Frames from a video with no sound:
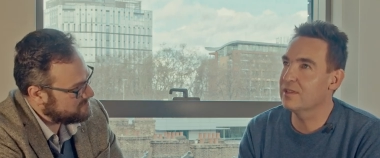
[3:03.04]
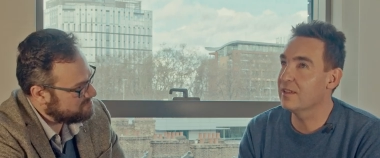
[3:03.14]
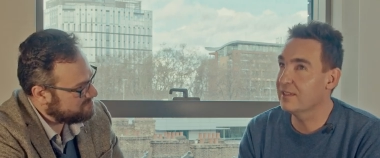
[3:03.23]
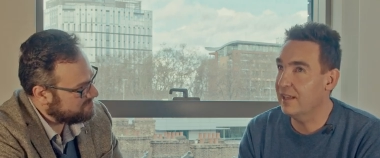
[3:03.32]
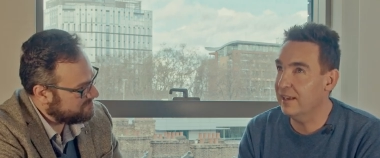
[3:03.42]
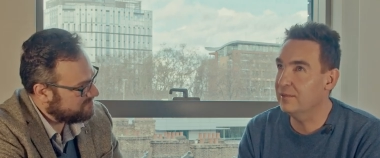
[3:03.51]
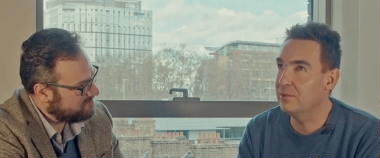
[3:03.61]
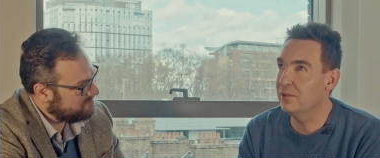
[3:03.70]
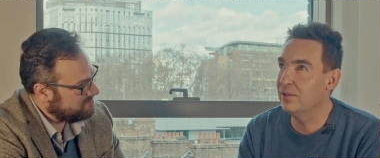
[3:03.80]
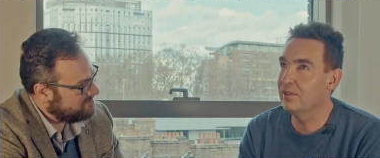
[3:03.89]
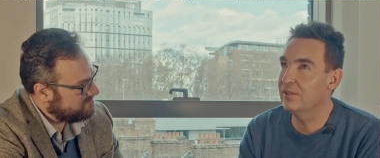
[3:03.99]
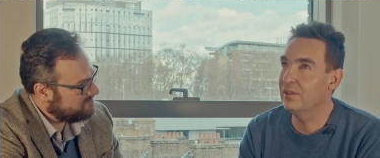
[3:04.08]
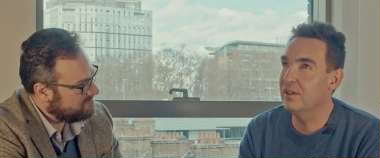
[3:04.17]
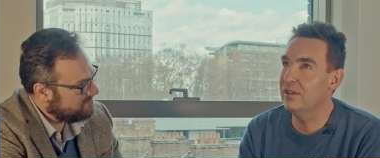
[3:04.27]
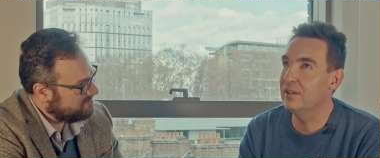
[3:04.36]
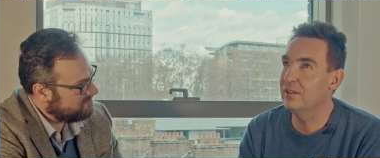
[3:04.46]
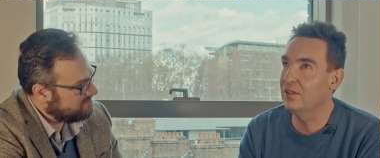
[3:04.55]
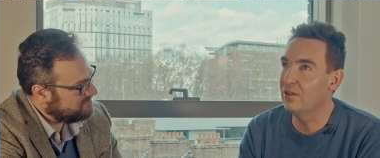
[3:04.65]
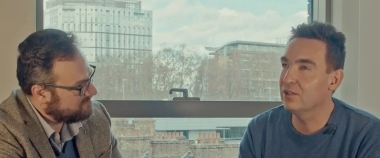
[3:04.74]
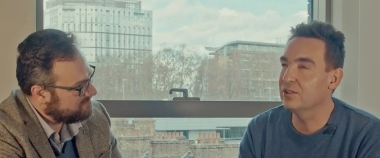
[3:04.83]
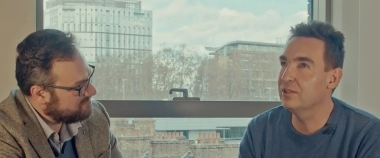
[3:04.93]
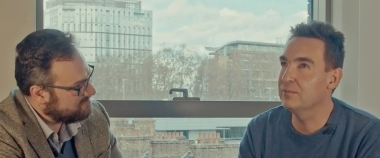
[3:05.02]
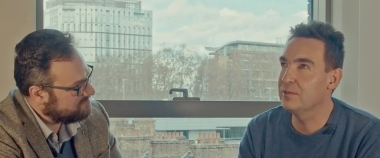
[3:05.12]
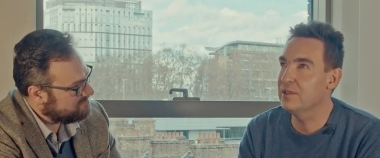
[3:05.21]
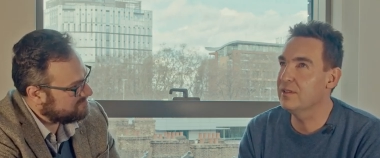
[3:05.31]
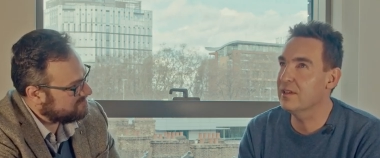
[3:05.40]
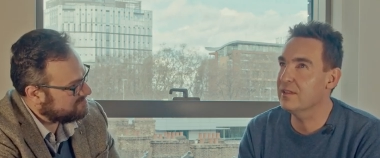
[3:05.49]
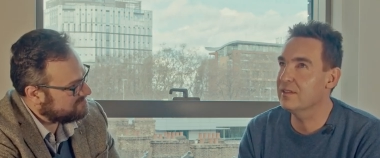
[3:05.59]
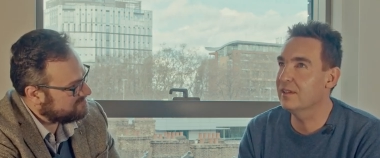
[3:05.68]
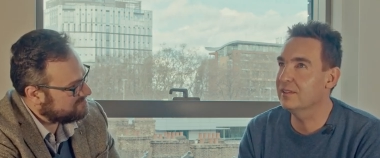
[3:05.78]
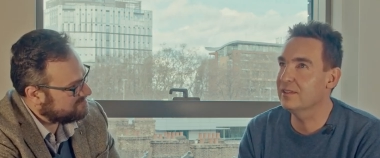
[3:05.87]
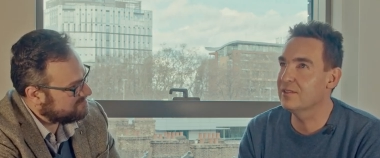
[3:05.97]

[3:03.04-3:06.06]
Speaker 1: a sustainable long-term business that